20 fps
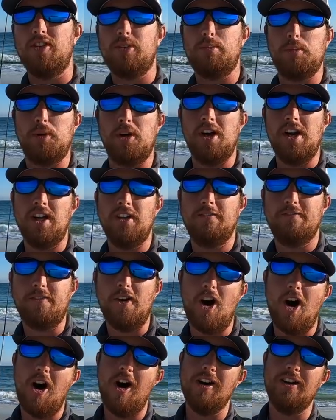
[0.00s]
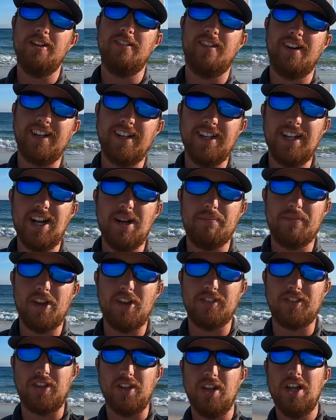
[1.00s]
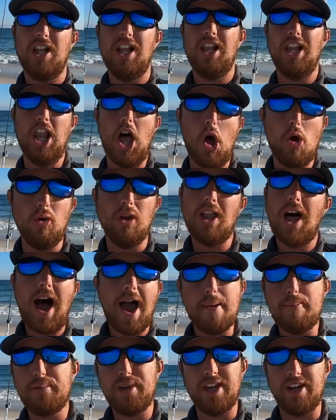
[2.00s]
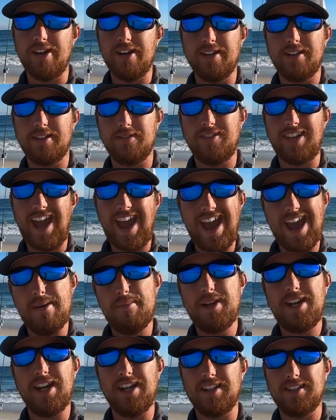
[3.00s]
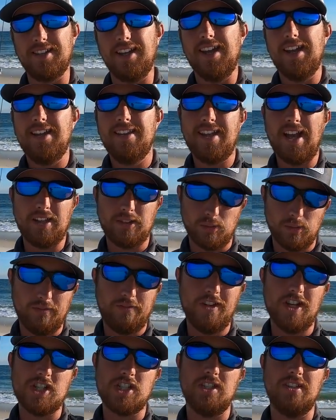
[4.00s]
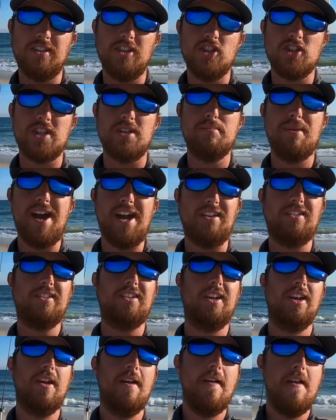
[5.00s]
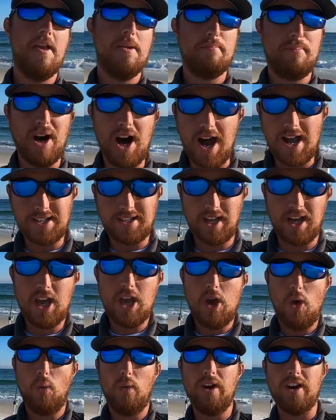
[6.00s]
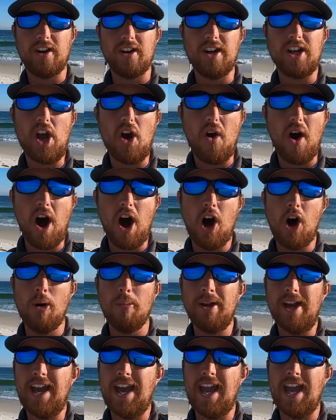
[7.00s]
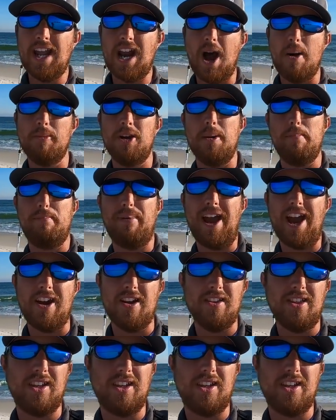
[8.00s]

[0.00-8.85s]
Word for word: spring, and fall, you want to get up those low light periods of day because that's when fishing's usually best. But we're gonna go home and I'm gonna bury